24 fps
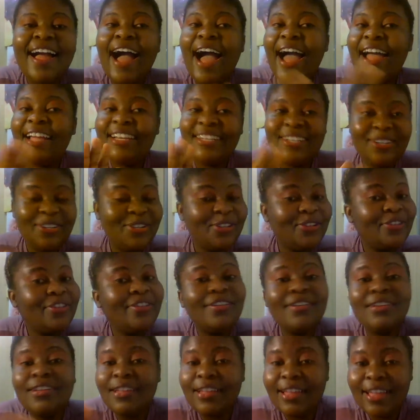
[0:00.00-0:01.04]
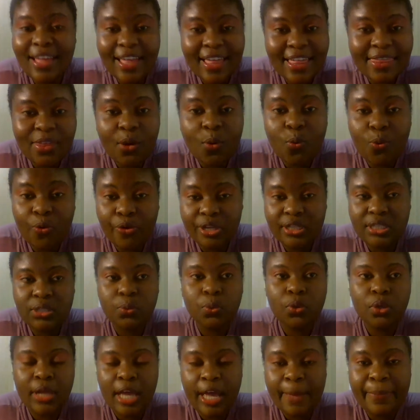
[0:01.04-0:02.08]
i the worst
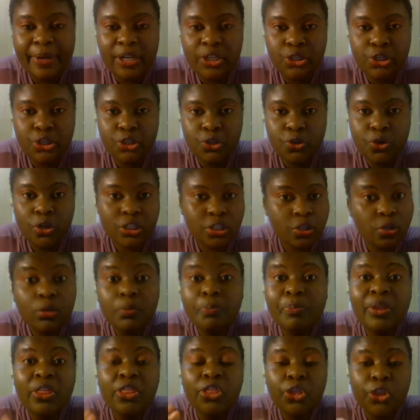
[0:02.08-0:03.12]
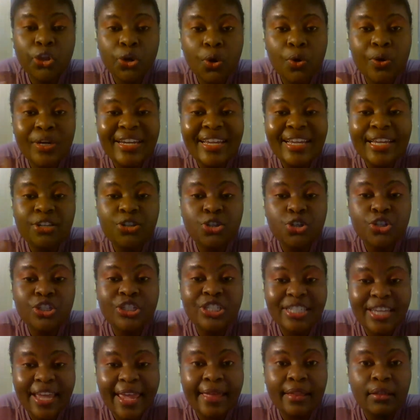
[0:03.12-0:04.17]
will happen to you because you'll be thrown into
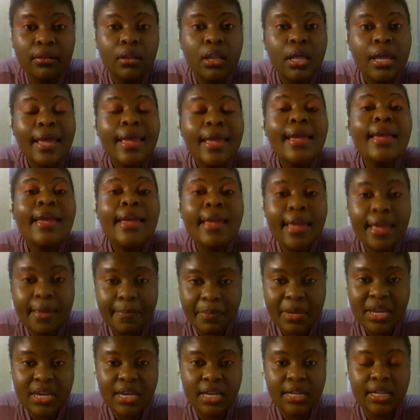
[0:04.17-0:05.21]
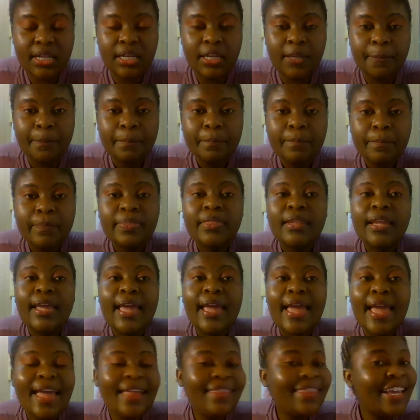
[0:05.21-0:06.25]
jail immediately
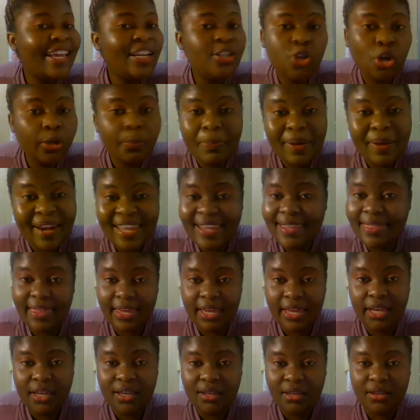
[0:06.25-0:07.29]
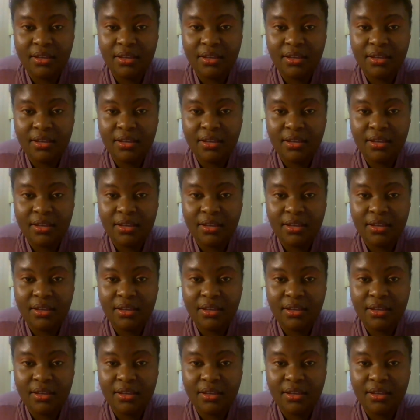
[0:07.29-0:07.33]
they don't play there